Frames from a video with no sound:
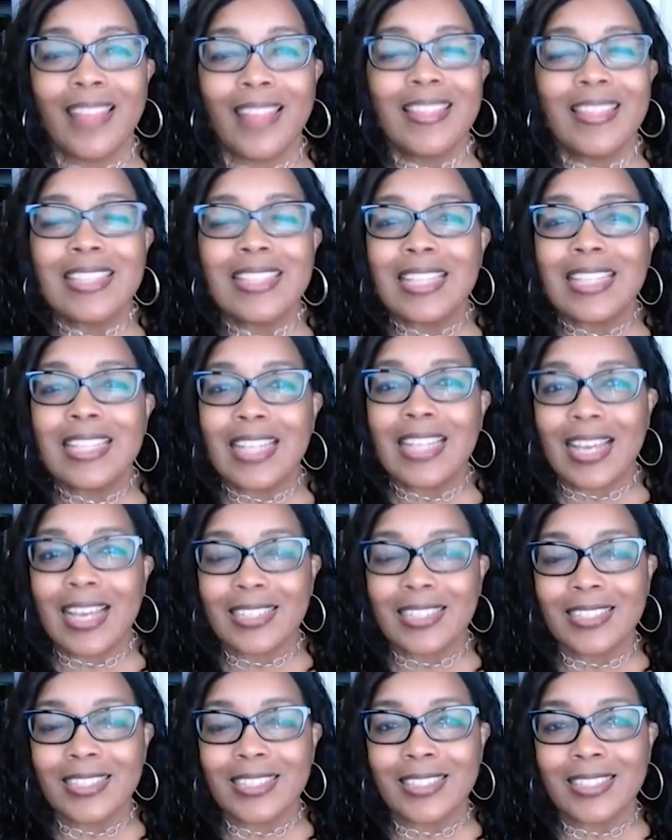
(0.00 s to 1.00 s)
This
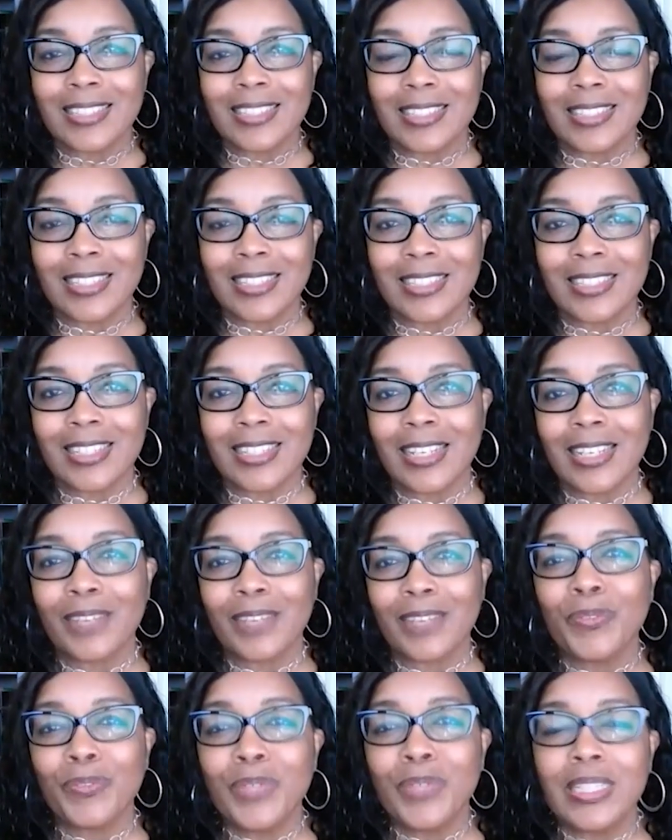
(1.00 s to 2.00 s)
elasticity
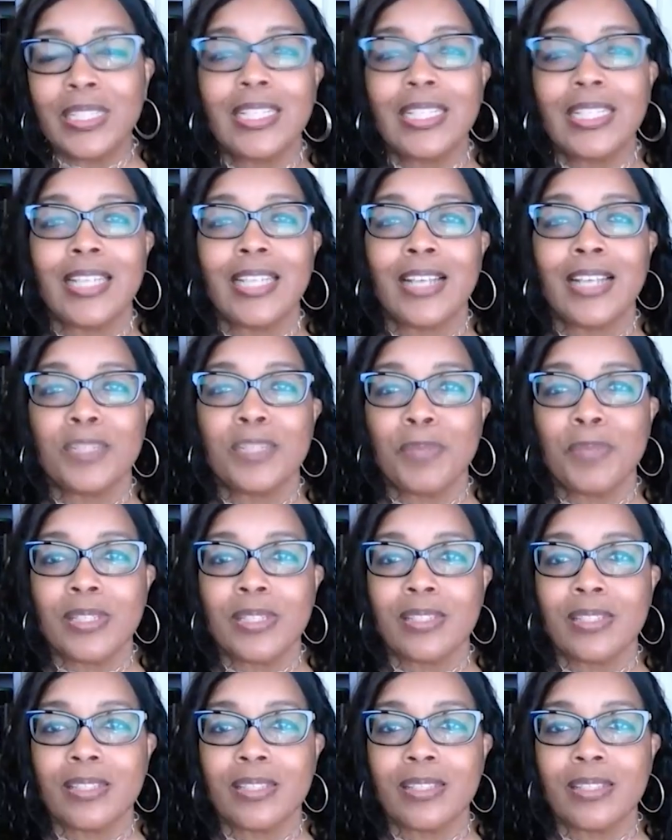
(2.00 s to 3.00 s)
really allows
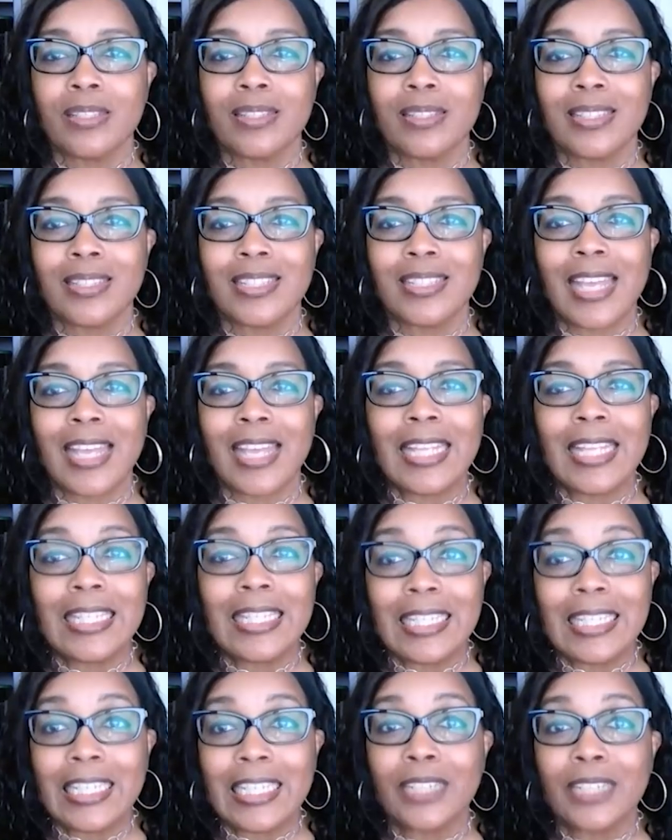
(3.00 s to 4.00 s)
businesses to stay
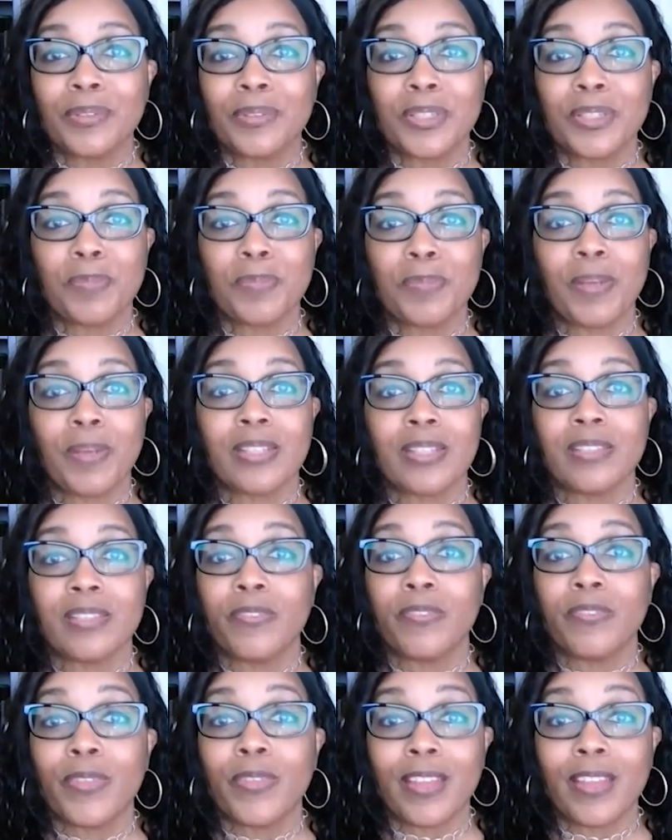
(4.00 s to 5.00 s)
lean and
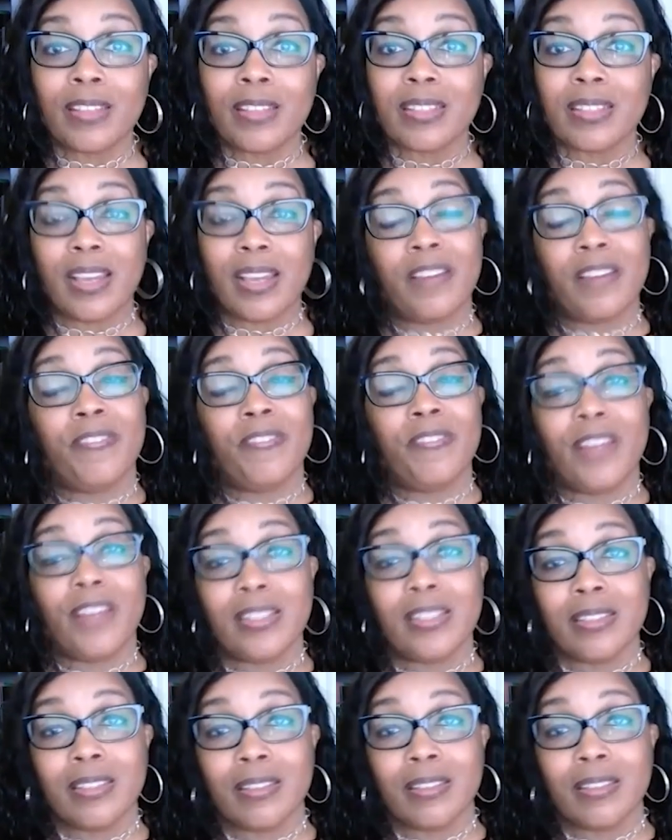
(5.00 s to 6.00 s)
responsive without
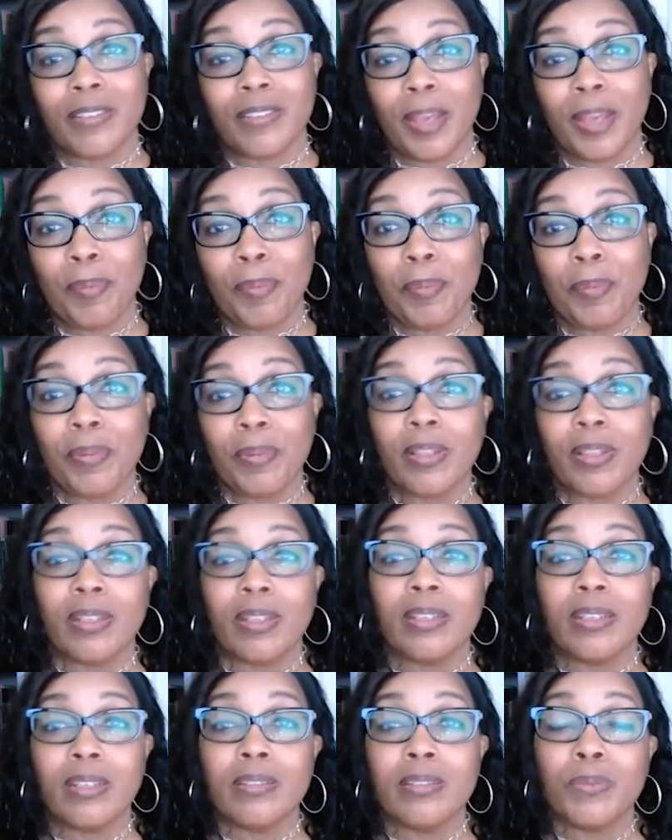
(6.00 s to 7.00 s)
sacrificing their
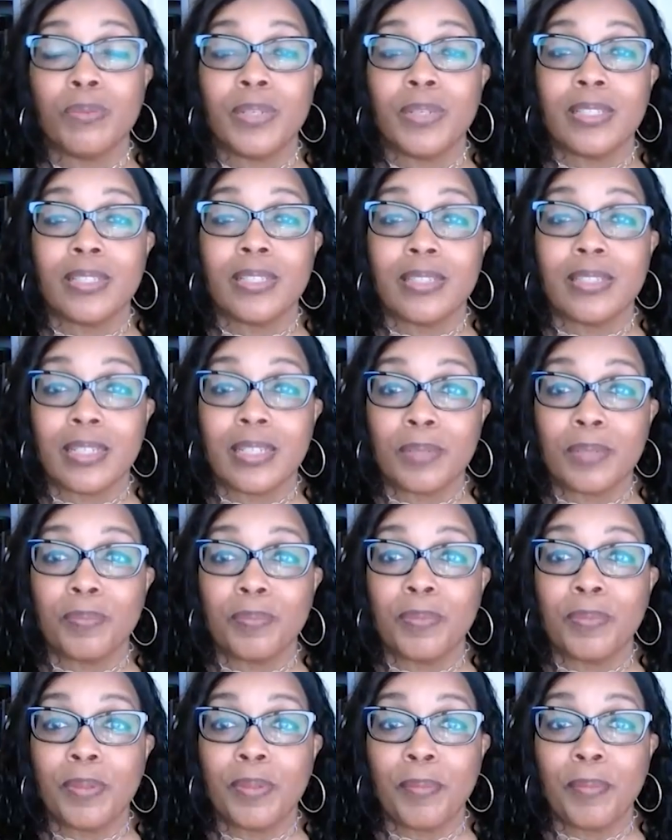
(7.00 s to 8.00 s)
capabilities when it's needed
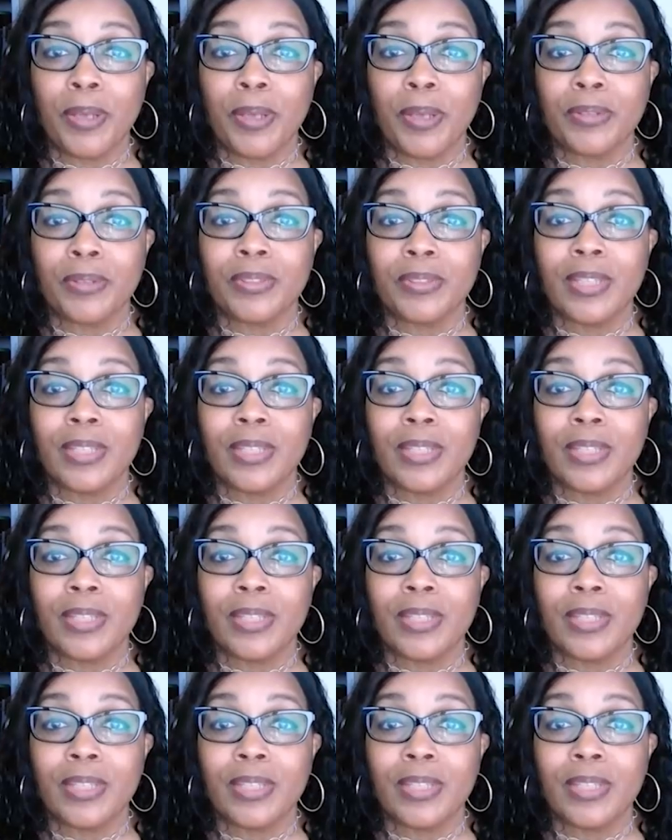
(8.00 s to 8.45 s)
the most.